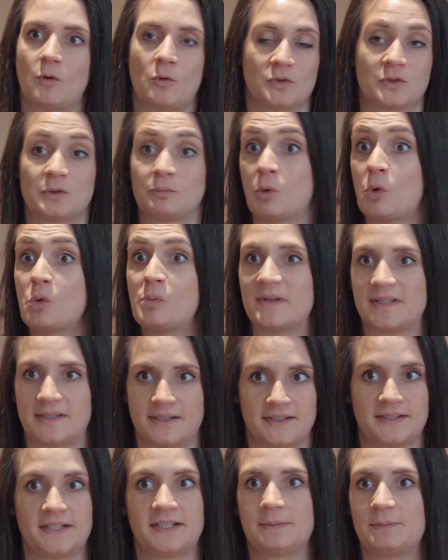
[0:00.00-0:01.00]
or small
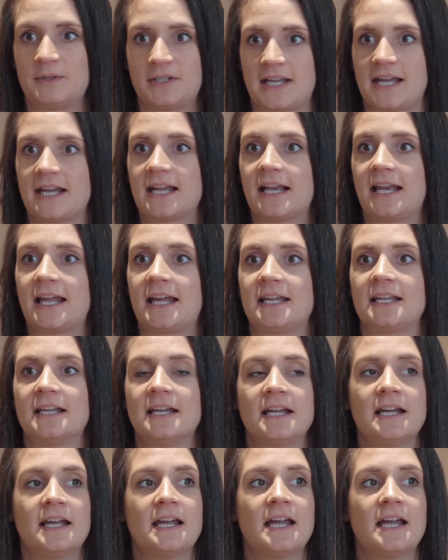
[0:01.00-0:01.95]
businesses particularly.